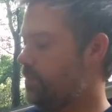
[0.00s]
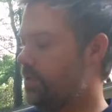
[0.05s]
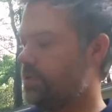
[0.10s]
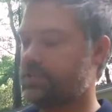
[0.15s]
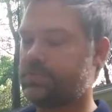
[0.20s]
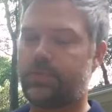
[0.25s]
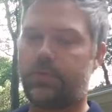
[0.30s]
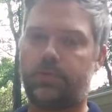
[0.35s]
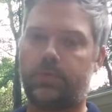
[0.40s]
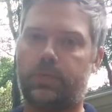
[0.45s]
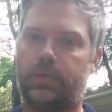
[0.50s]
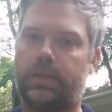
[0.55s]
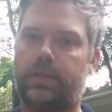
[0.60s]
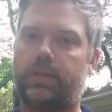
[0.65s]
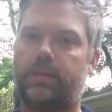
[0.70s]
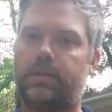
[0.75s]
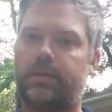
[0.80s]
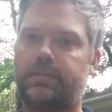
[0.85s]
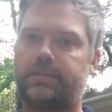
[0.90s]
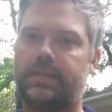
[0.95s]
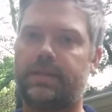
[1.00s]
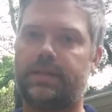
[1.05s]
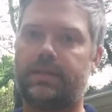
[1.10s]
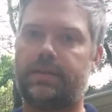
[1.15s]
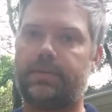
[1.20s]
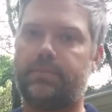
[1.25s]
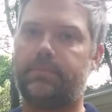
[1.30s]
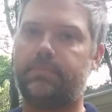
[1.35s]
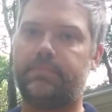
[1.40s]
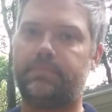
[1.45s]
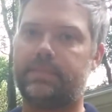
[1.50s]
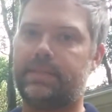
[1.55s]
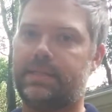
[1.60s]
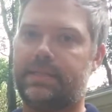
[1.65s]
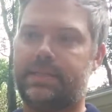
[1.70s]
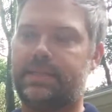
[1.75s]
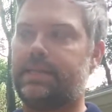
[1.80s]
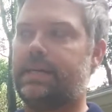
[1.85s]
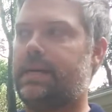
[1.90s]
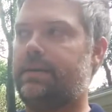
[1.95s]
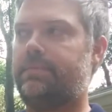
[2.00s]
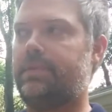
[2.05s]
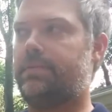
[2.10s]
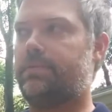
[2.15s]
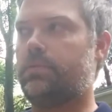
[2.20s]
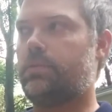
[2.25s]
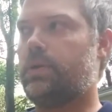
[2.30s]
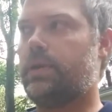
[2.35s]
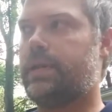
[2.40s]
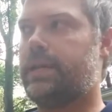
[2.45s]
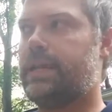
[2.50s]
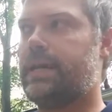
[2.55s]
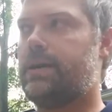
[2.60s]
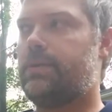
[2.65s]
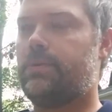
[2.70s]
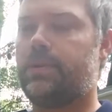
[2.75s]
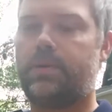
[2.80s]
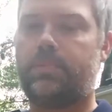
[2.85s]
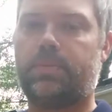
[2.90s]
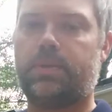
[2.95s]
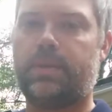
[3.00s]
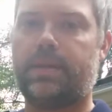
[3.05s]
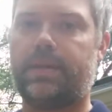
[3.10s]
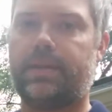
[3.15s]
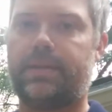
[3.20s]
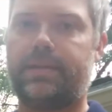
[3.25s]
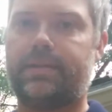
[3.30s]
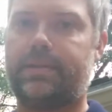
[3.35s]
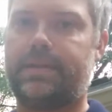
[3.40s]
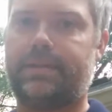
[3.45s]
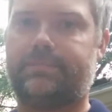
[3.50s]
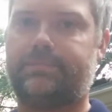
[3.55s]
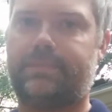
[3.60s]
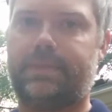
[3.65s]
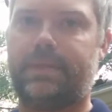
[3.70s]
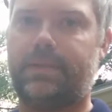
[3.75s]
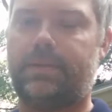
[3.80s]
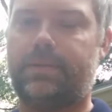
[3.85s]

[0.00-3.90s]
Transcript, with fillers: Plays for a really long time. I've never run it out when I'm playing it. You